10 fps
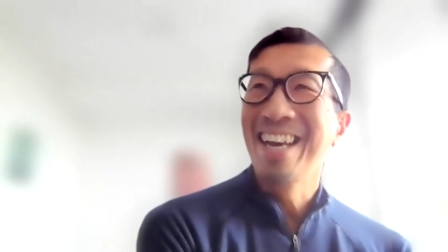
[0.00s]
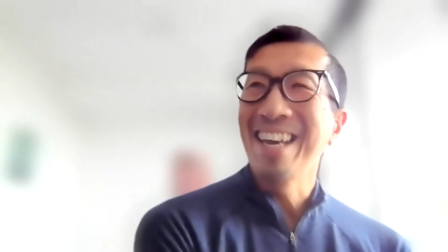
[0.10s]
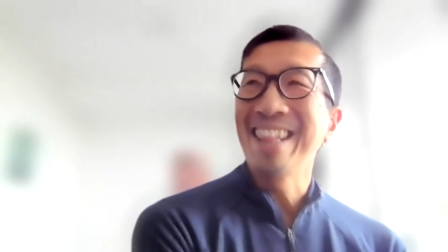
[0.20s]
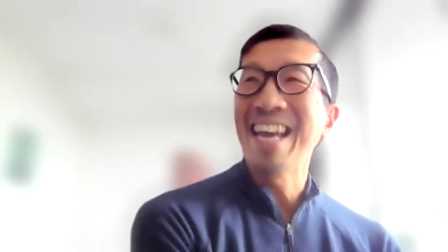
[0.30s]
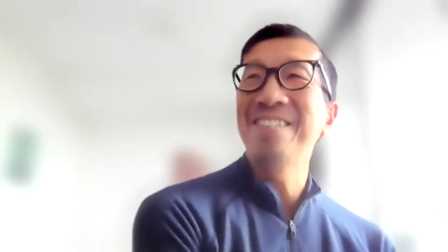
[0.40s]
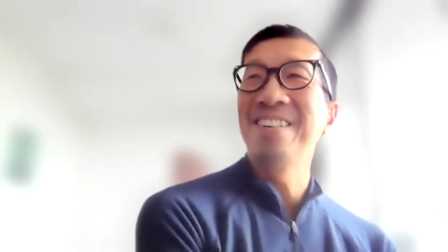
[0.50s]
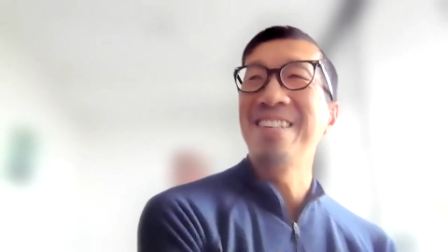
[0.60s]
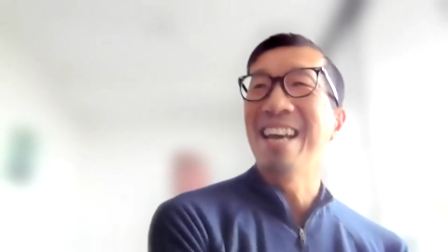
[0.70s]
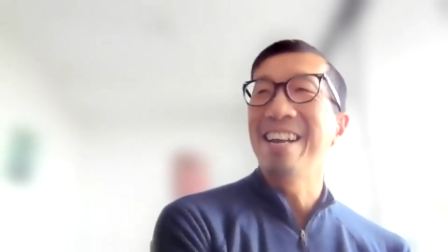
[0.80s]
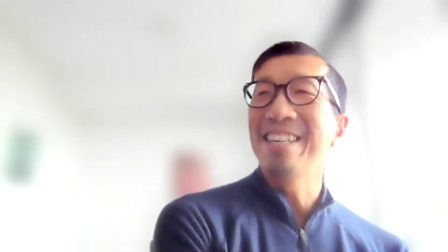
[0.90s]
Yeah, thanks.
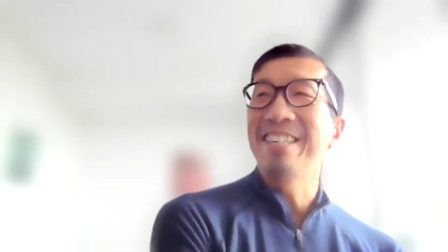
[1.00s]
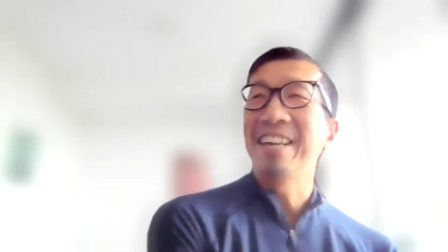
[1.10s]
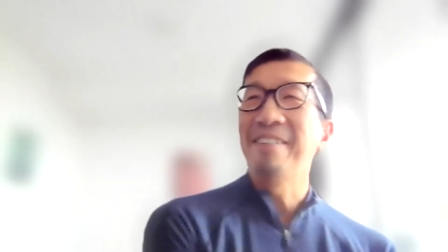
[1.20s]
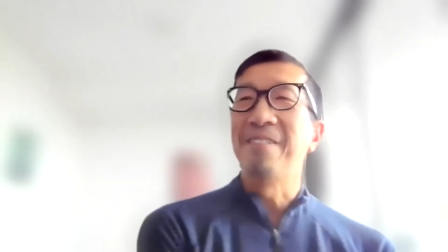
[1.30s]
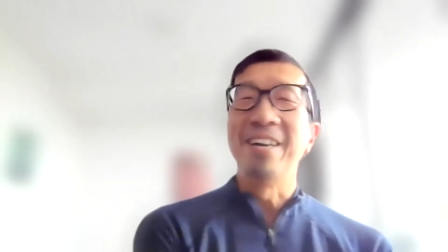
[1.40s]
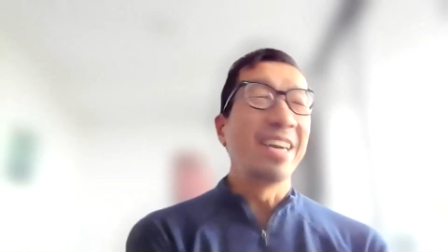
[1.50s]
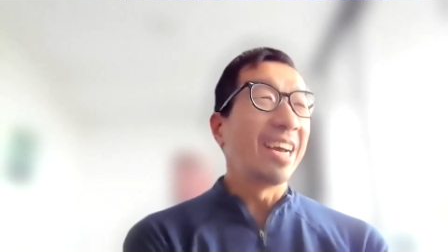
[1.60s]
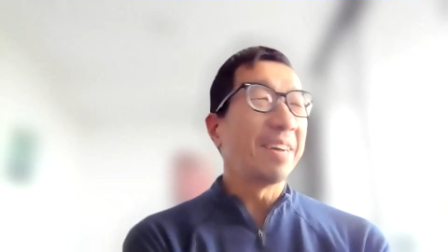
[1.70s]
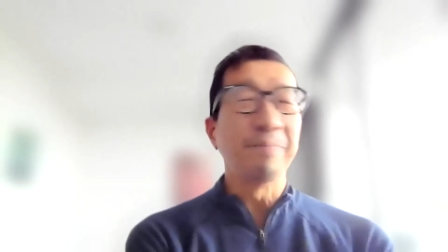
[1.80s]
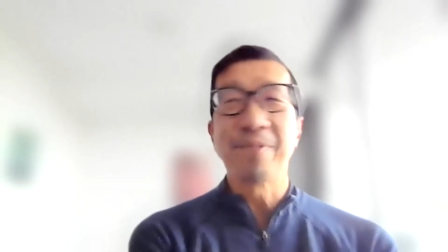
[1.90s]
It's a tough one.
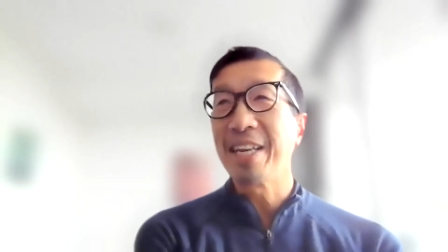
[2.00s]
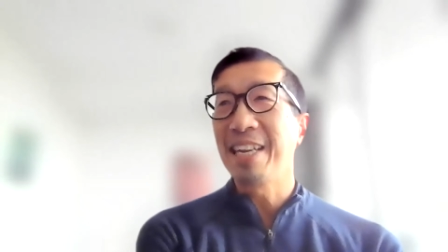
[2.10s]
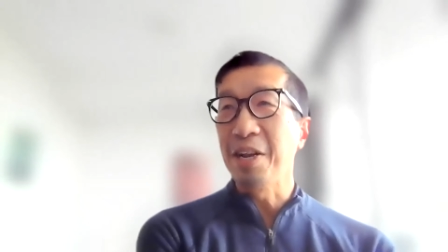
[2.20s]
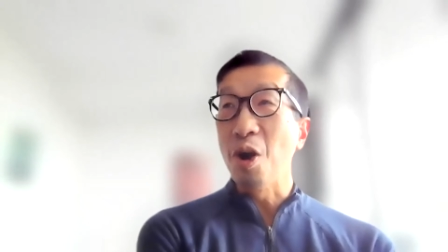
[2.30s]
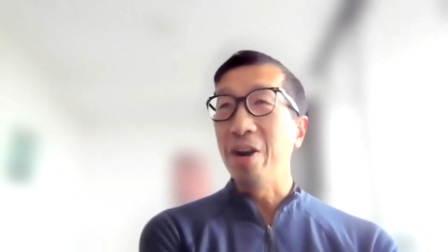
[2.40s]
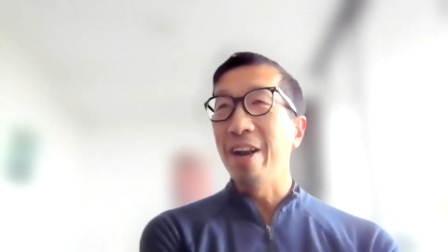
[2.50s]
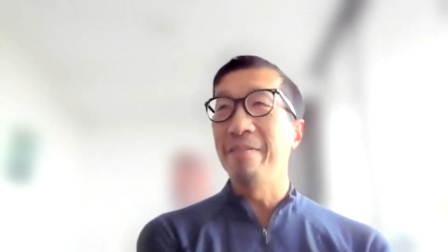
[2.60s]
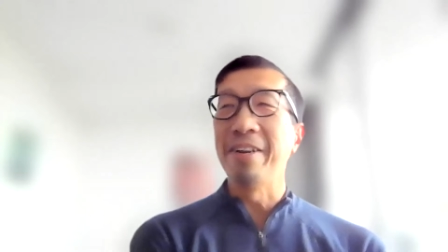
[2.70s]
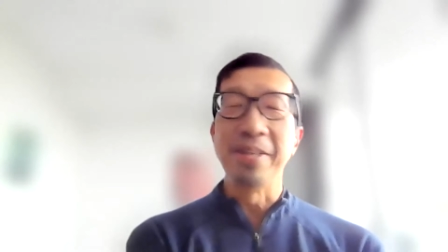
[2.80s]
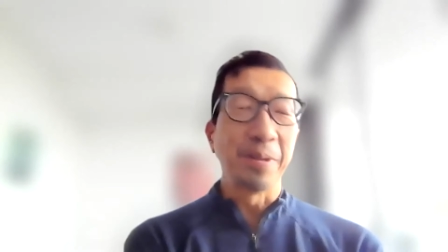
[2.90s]
Certainly
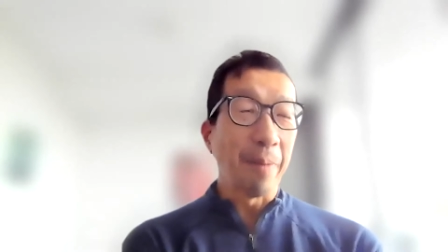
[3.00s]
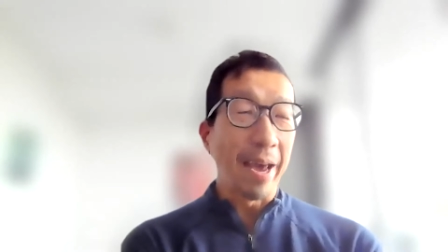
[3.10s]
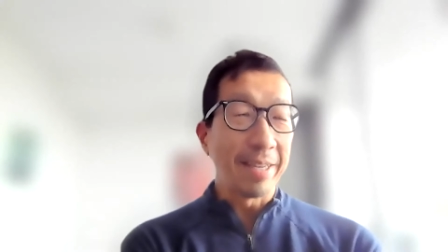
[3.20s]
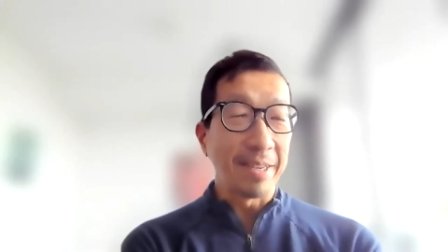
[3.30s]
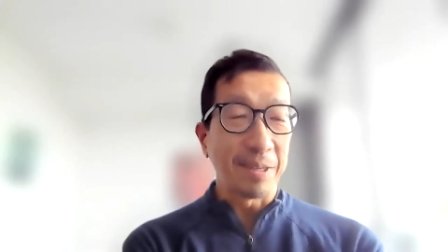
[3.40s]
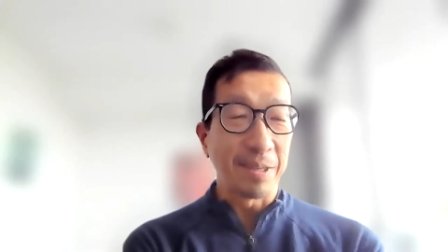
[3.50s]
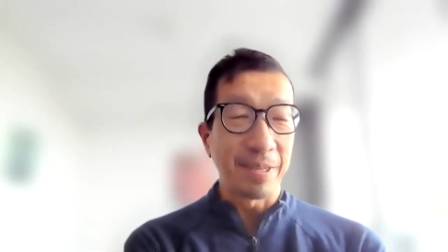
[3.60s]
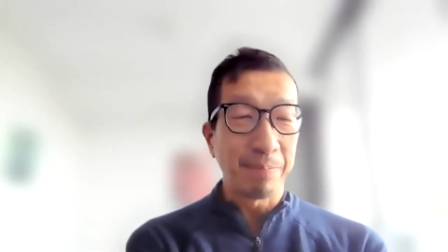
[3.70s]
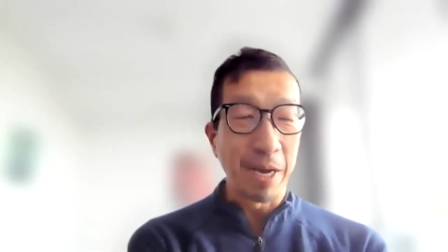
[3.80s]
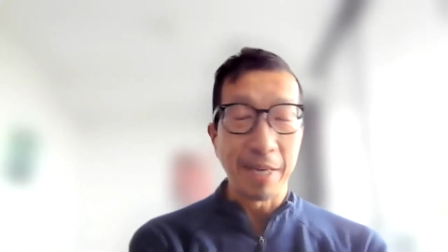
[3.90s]
non-evidence based.
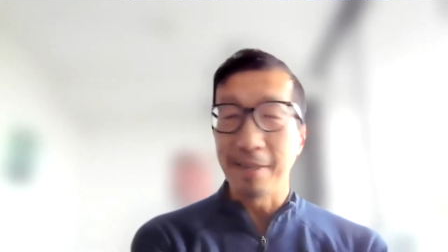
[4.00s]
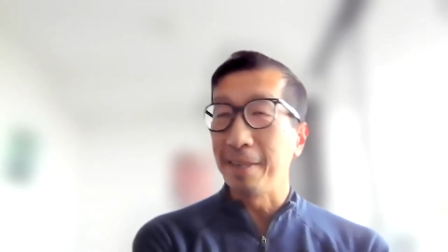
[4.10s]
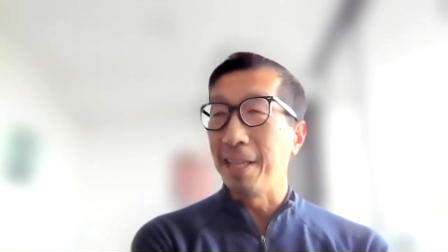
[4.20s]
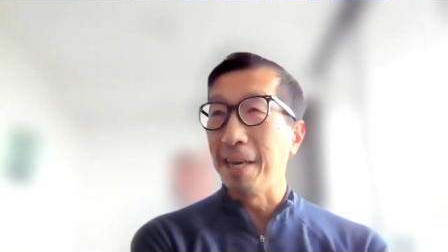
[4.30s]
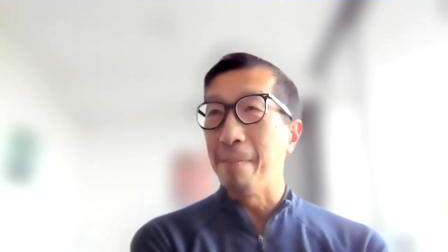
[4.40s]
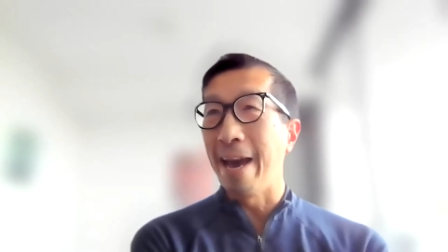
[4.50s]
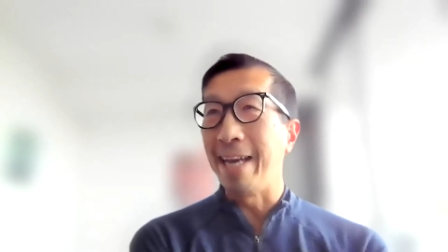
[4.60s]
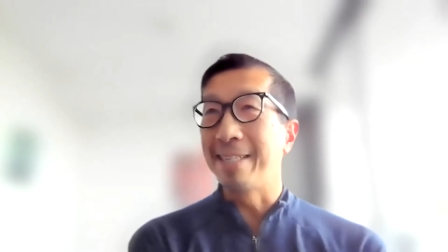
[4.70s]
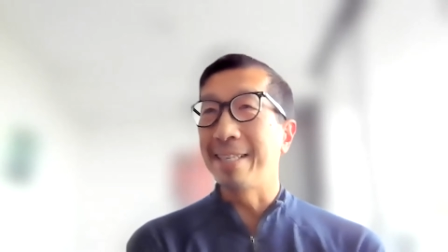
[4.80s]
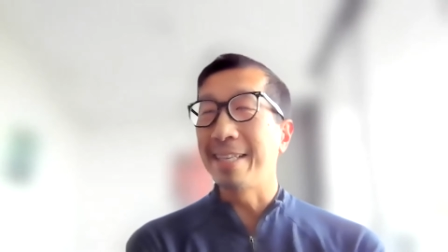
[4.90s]
It's personally
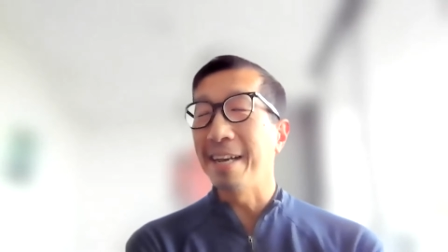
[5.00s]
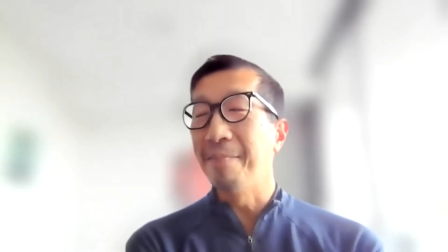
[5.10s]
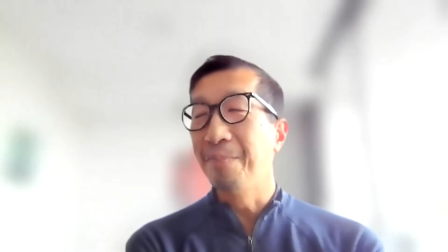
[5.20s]
based.